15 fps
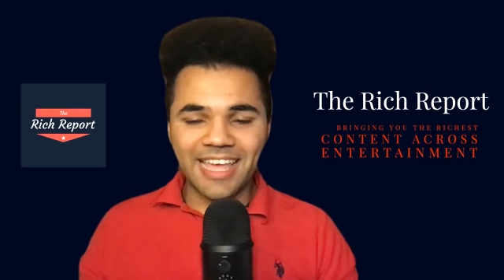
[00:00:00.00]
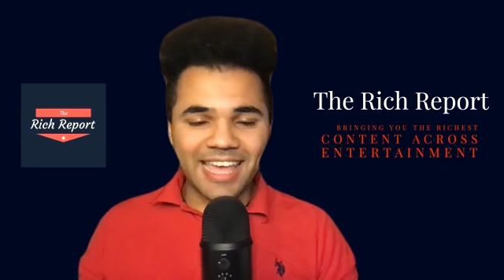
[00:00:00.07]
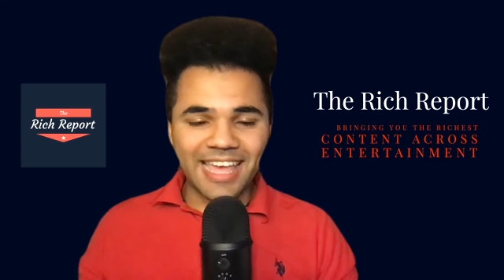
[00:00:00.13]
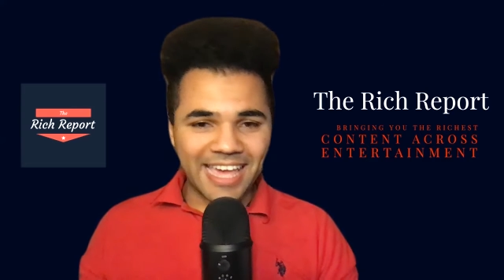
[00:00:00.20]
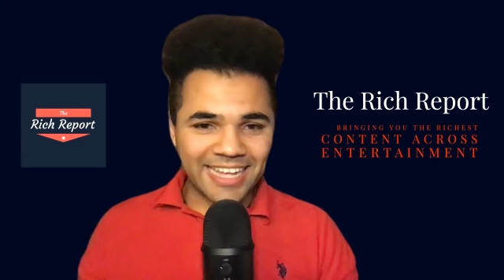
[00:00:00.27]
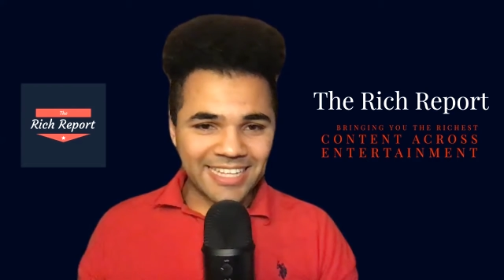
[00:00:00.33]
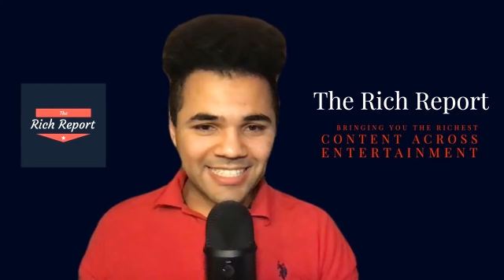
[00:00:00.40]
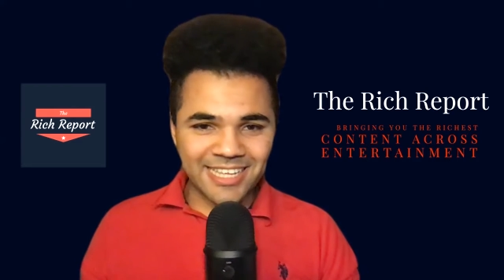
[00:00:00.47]

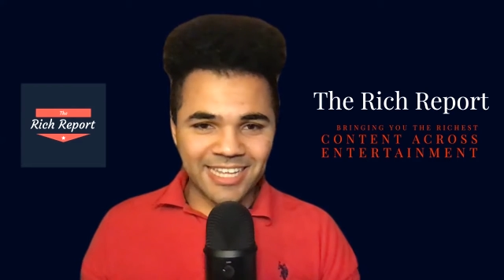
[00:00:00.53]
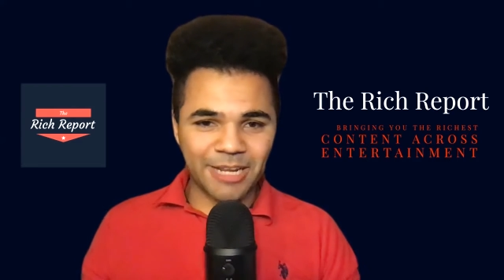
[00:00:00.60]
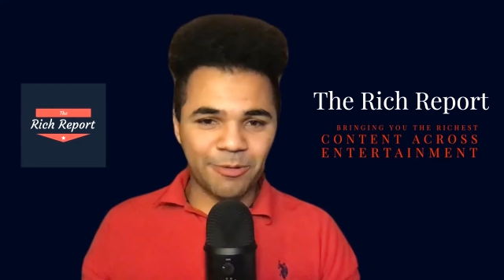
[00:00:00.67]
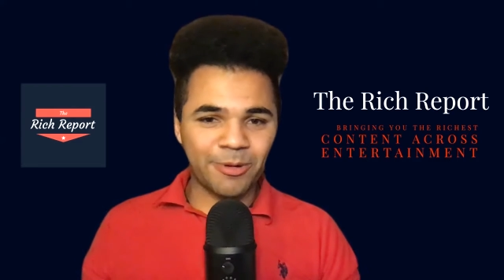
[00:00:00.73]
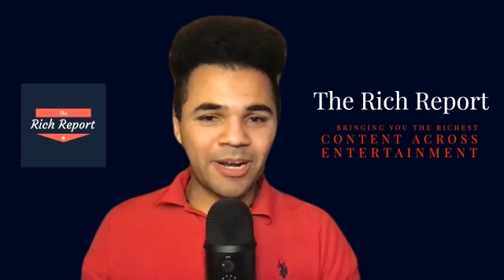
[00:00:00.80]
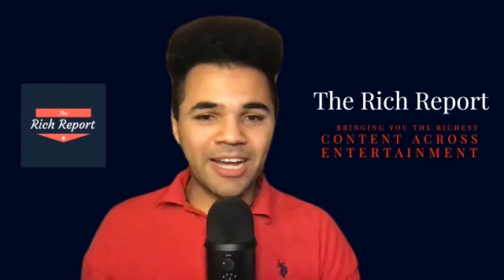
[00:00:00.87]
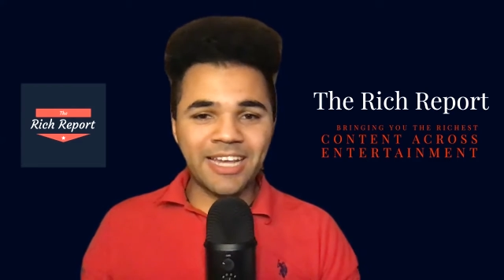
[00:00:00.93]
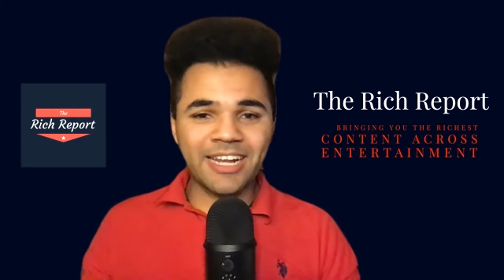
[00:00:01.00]
and Sunday.
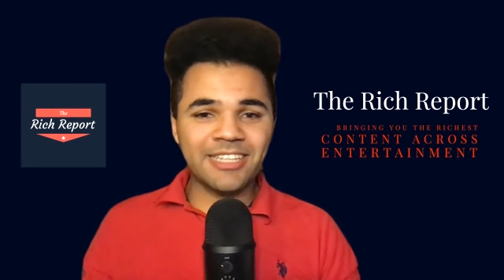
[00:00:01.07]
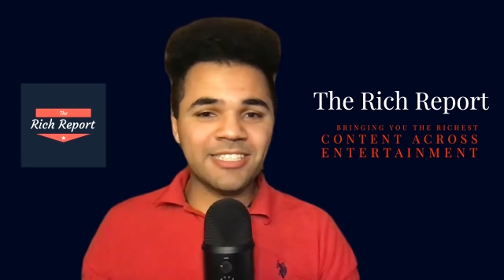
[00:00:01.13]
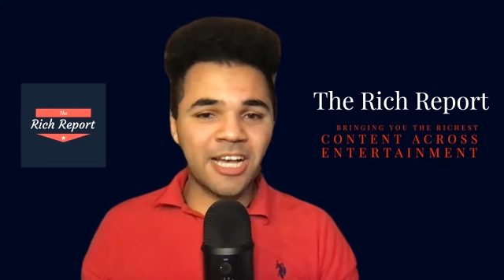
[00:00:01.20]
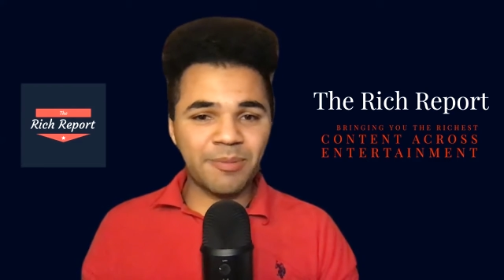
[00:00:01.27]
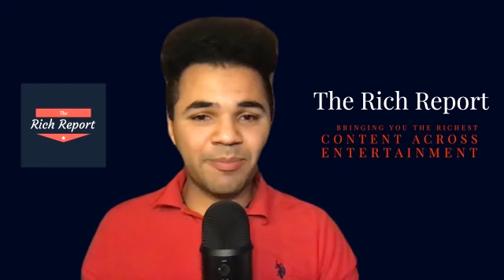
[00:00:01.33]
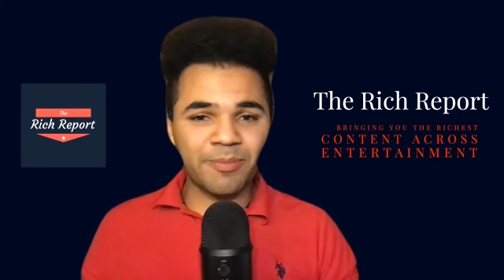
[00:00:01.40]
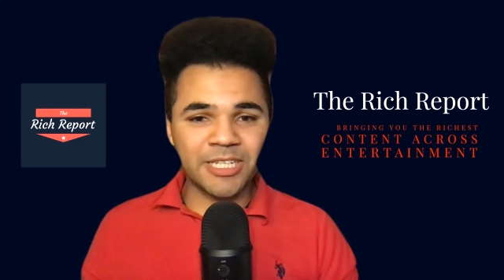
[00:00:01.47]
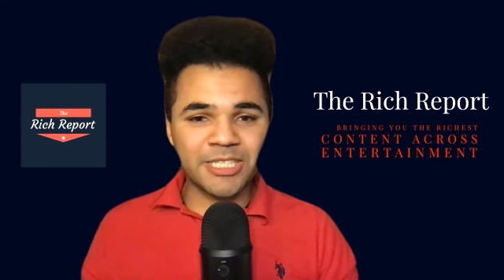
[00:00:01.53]
We're not going to
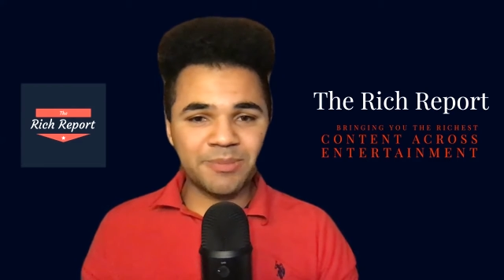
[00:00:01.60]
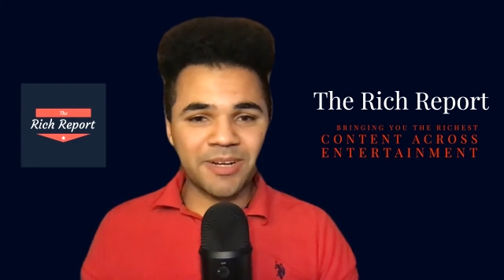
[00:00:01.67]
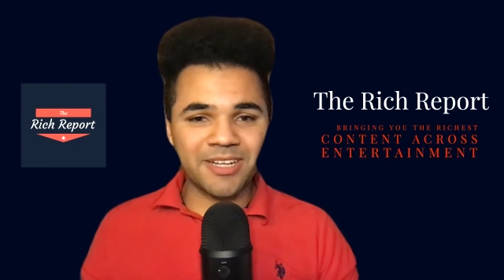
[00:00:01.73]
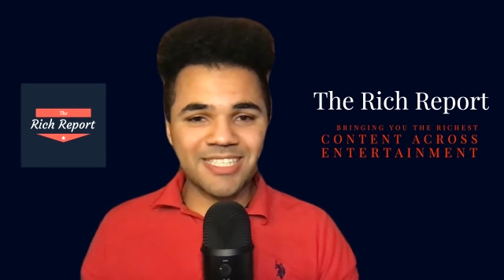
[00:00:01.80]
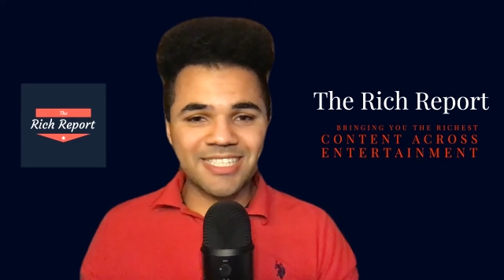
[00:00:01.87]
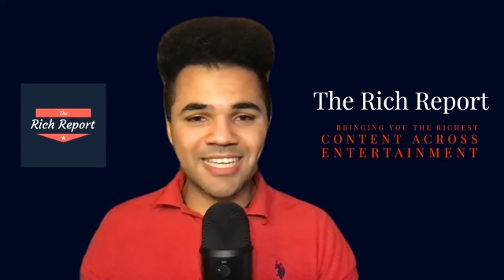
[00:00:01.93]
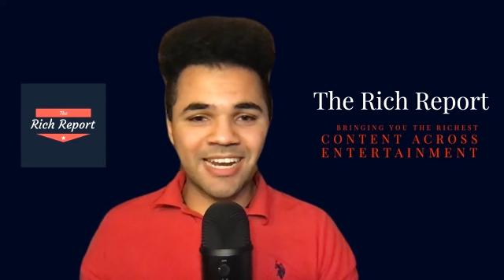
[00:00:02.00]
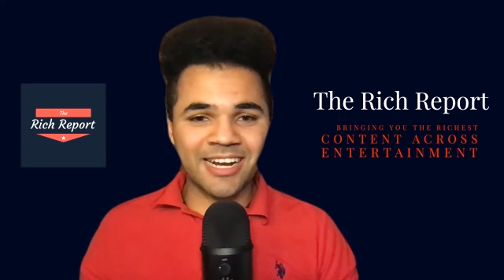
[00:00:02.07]
talk much
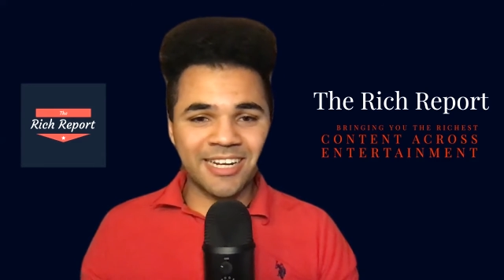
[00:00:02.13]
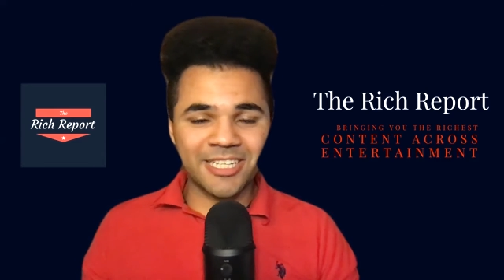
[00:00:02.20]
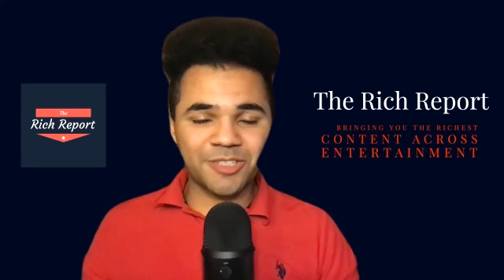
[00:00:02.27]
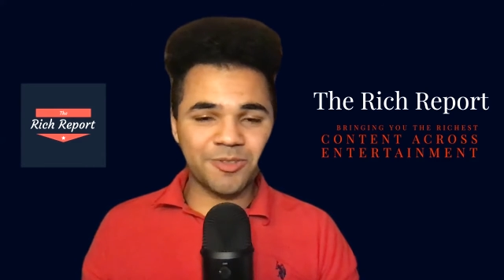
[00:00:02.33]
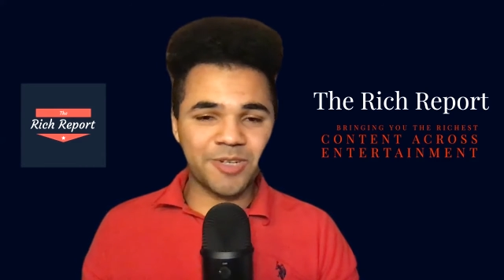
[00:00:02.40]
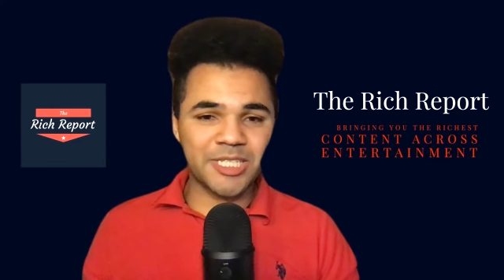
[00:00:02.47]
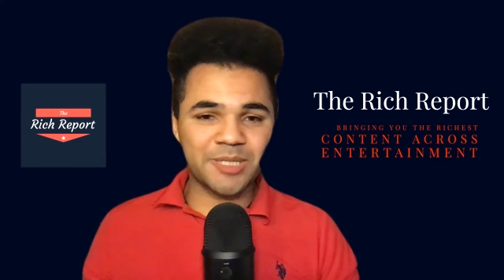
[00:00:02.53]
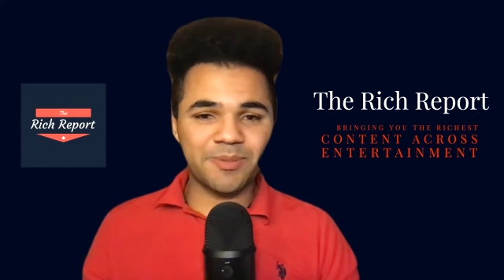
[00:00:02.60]
about Saturday's
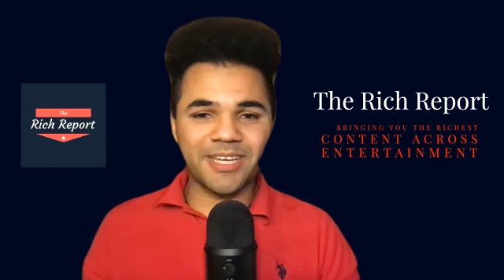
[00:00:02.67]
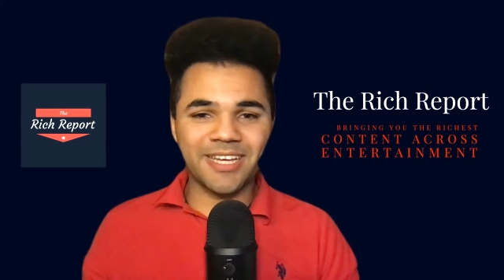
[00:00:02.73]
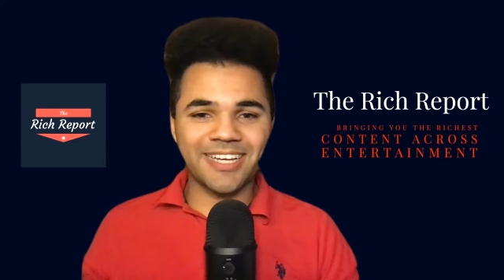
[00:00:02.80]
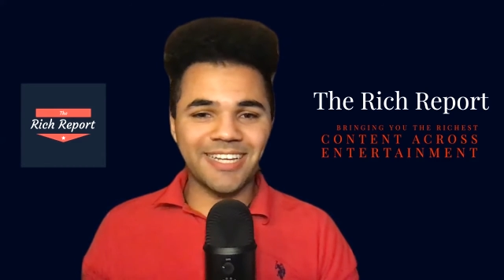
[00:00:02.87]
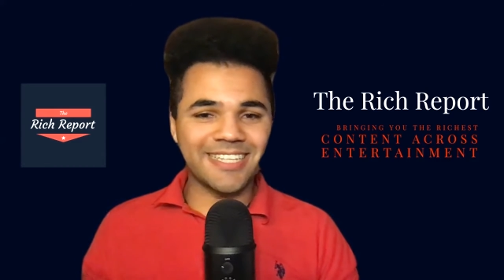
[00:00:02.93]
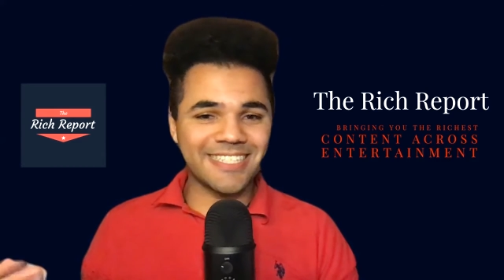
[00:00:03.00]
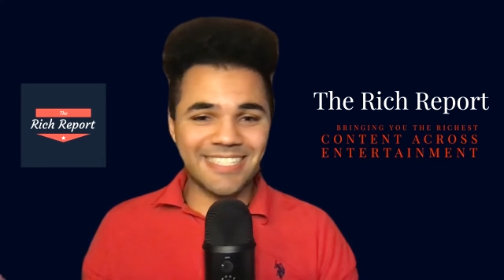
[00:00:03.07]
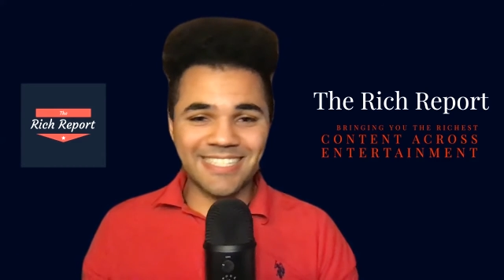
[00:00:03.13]
race
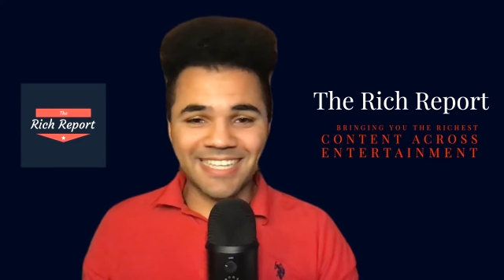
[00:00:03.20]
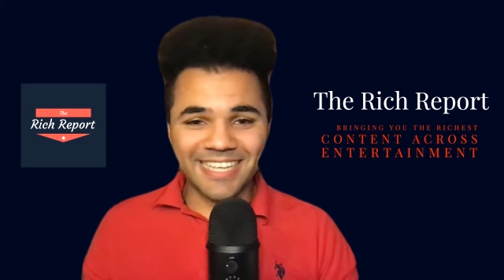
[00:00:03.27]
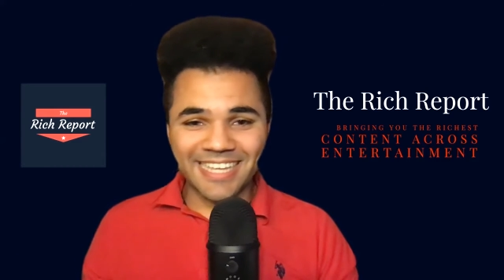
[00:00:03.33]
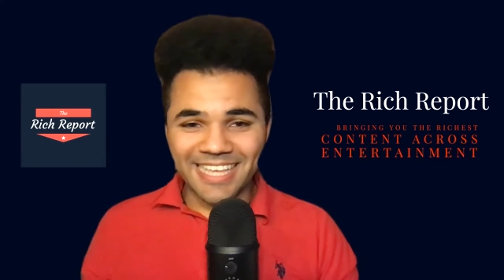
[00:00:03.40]
because